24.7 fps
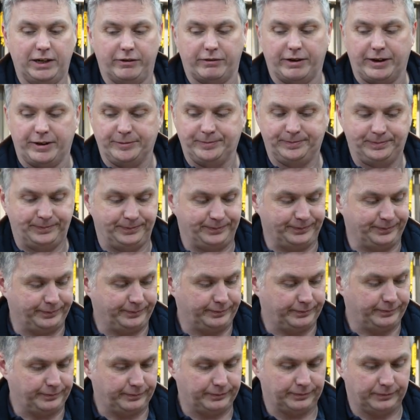rail.
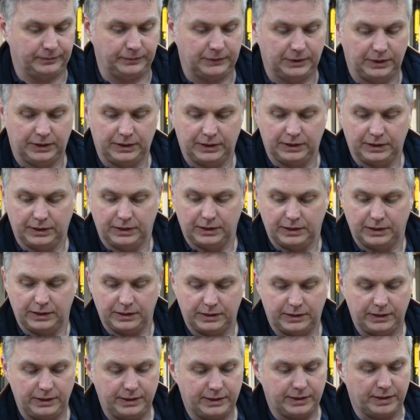
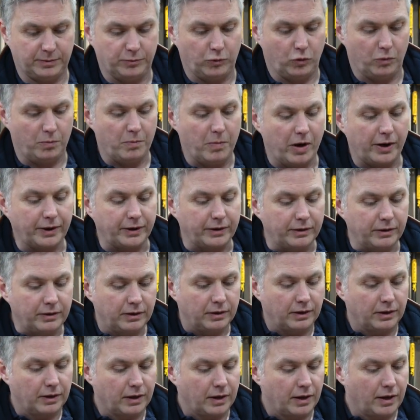So this is the more
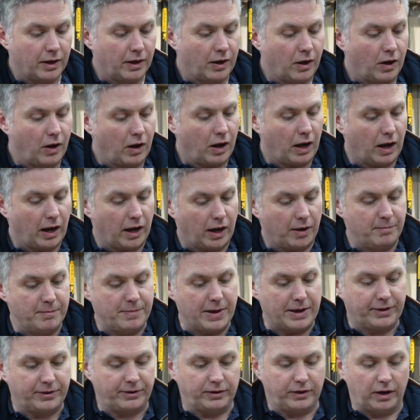modern
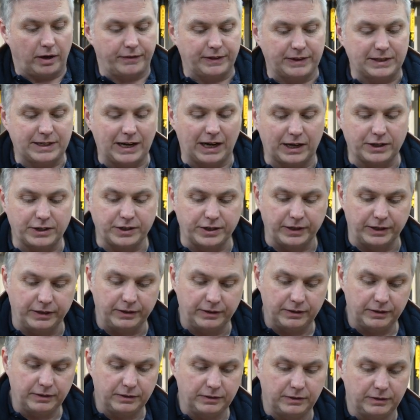method of
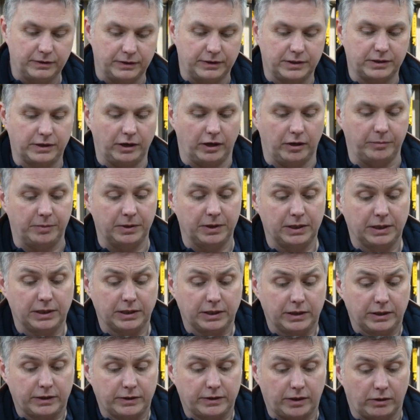attaching the scope.
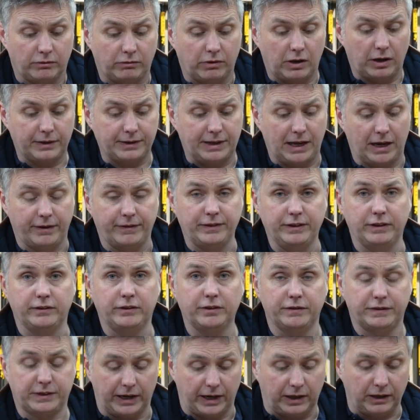So rather than having the
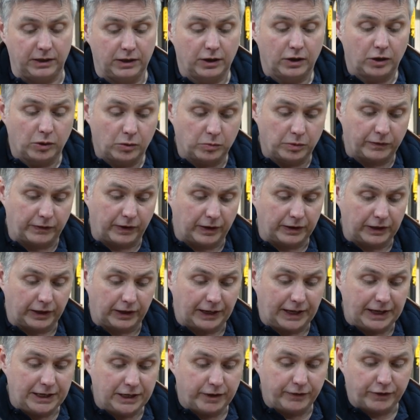dovetail, we've got
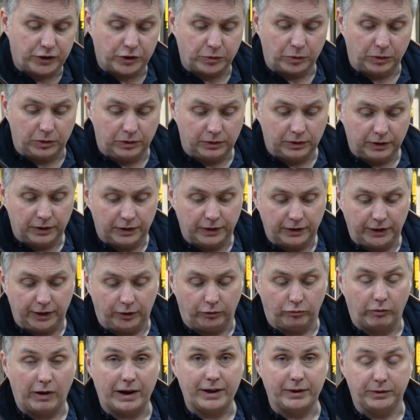like individual
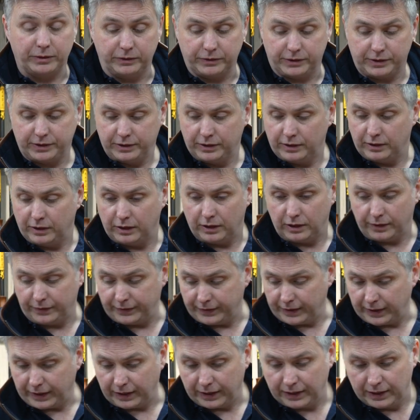little rails
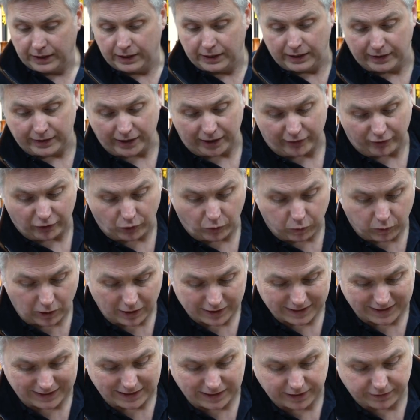on there, and that
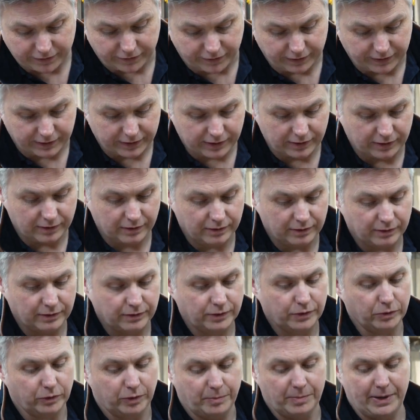requires a different
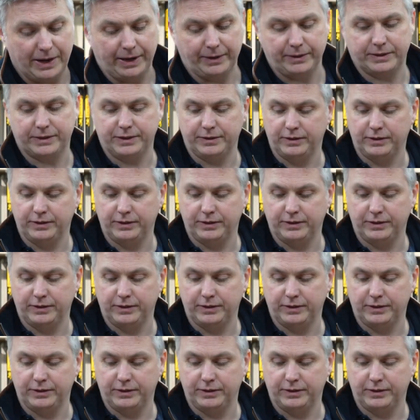sort of mount.